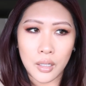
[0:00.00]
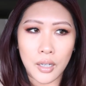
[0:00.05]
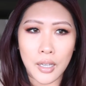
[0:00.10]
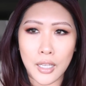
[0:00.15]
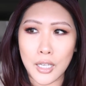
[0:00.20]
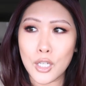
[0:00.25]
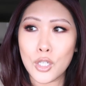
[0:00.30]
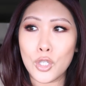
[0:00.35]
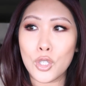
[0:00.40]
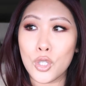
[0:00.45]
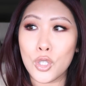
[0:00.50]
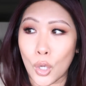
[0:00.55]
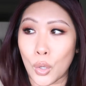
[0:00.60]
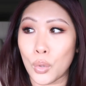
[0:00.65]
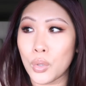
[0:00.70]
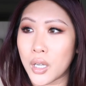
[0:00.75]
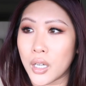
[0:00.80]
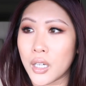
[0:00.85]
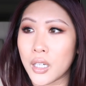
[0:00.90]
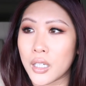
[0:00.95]
It is
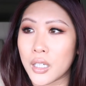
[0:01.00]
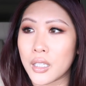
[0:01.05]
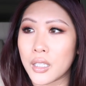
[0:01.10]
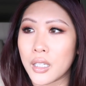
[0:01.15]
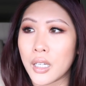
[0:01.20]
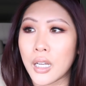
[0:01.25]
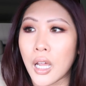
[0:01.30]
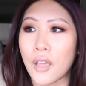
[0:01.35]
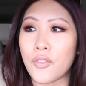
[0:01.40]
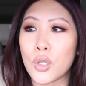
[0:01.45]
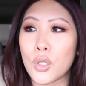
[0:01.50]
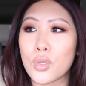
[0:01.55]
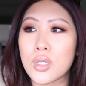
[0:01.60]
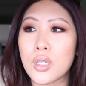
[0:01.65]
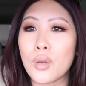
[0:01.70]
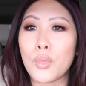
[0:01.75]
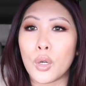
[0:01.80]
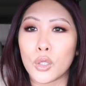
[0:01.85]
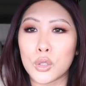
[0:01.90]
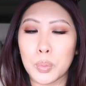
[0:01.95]
so good. And I've used
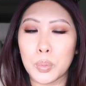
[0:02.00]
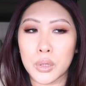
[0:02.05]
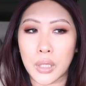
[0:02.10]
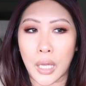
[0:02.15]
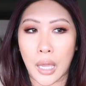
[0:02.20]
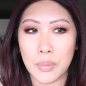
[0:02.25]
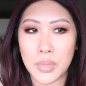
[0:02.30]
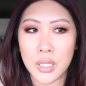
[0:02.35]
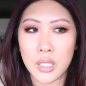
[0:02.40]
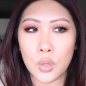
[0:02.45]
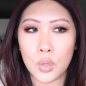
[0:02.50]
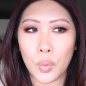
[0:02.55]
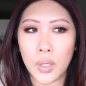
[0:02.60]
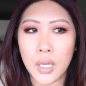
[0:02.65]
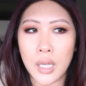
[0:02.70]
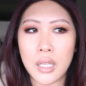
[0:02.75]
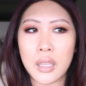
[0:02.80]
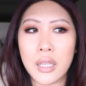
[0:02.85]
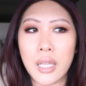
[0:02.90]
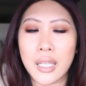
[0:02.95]
it multiple times this
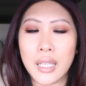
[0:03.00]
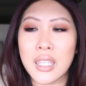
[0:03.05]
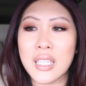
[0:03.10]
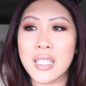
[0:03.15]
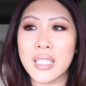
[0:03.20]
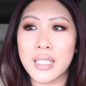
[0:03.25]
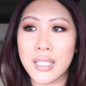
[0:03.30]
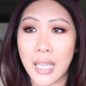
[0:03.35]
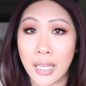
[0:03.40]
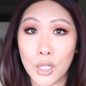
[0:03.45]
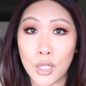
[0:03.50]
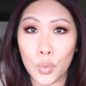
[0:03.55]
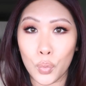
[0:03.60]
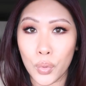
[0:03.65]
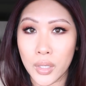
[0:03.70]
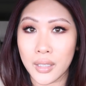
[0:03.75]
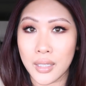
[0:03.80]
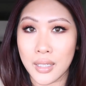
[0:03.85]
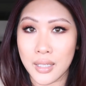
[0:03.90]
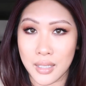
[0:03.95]
week. Like the scent
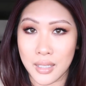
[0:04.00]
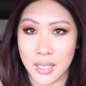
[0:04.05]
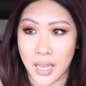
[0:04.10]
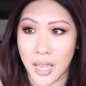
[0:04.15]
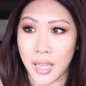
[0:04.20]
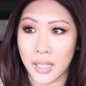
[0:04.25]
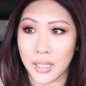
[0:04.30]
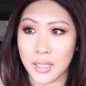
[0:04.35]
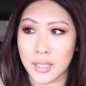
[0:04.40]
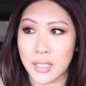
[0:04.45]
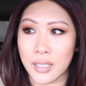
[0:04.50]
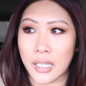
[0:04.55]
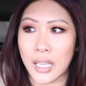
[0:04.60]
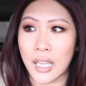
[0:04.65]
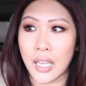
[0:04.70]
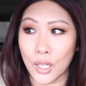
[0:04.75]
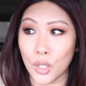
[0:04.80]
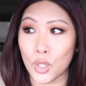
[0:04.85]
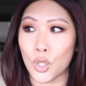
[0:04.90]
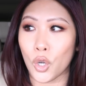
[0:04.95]
really stays
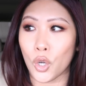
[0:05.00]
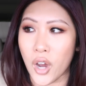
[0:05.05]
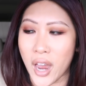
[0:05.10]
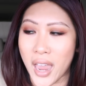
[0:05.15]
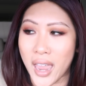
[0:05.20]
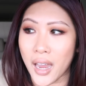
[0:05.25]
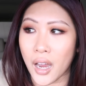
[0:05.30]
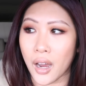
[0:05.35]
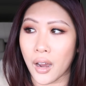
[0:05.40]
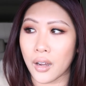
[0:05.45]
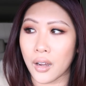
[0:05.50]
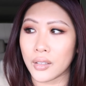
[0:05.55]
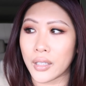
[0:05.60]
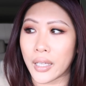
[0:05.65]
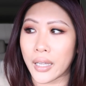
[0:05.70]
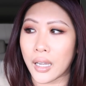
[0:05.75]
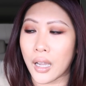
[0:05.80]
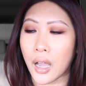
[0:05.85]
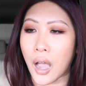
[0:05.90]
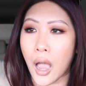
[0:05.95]
like in your hair.
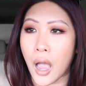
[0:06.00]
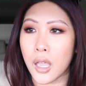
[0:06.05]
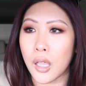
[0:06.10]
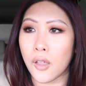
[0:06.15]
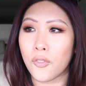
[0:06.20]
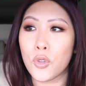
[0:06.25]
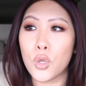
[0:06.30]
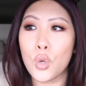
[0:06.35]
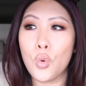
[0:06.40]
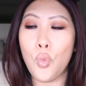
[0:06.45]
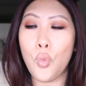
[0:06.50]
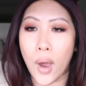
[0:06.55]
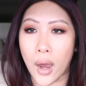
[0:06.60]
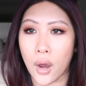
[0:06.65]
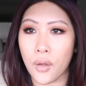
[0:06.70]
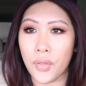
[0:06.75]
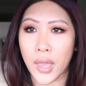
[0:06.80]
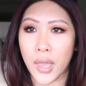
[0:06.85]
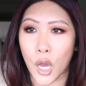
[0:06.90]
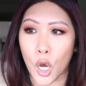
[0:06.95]
Like if you
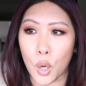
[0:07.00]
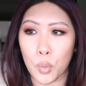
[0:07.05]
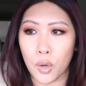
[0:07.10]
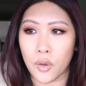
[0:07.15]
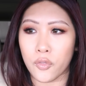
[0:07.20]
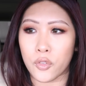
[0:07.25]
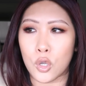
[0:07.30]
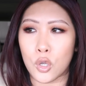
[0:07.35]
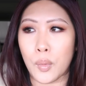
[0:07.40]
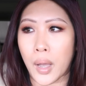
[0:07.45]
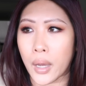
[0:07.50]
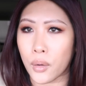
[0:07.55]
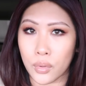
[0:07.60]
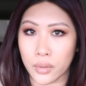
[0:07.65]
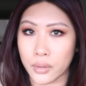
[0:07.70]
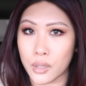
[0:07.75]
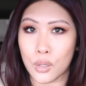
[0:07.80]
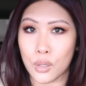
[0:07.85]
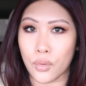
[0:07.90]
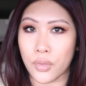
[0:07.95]
wear the hair perfume, I
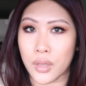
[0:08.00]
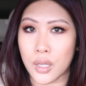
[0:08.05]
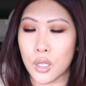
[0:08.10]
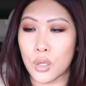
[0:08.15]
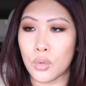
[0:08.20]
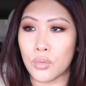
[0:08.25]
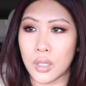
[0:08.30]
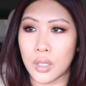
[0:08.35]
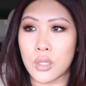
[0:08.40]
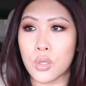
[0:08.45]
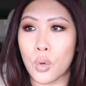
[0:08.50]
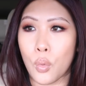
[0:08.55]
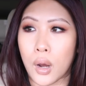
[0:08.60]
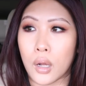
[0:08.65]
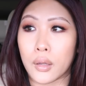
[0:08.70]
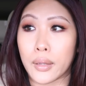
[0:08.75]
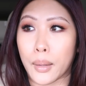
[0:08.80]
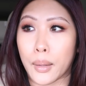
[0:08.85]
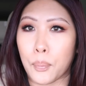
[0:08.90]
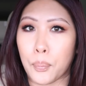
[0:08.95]
really don't think you need to
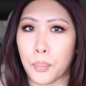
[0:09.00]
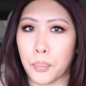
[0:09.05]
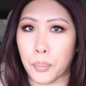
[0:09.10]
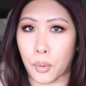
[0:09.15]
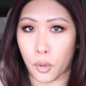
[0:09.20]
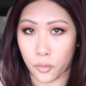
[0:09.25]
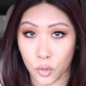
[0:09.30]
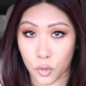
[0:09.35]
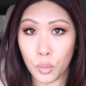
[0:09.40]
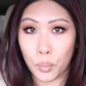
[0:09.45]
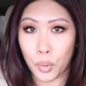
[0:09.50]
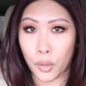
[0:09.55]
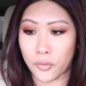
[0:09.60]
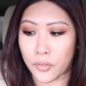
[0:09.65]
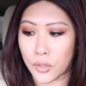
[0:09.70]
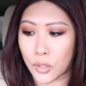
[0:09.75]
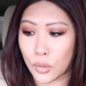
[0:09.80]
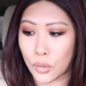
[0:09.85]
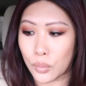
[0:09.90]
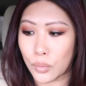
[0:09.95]
wear like perfume
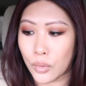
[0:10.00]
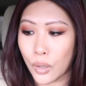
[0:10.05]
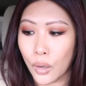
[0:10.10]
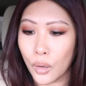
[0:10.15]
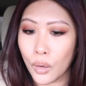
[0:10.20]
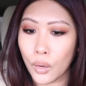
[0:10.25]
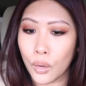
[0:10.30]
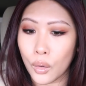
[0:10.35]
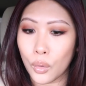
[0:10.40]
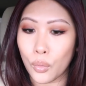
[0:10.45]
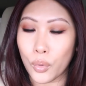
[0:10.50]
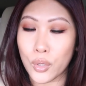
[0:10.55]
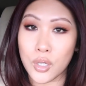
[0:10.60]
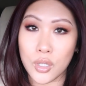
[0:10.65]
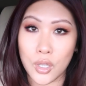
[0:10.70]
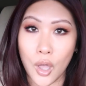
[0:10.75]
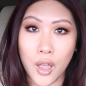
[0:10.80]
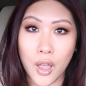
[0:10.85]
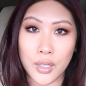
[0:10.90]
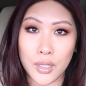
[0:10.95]
perfume, which
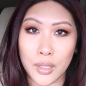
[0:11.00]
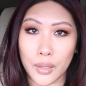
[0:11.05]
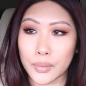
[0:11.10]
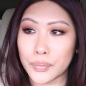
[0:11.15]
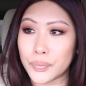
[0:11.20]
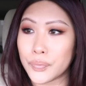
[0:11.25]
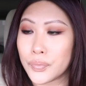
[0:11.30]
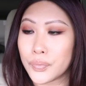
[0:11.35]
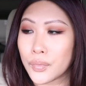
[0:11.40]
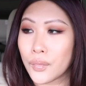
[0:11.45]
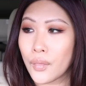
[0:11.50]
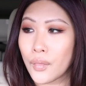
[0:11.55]
is awesome.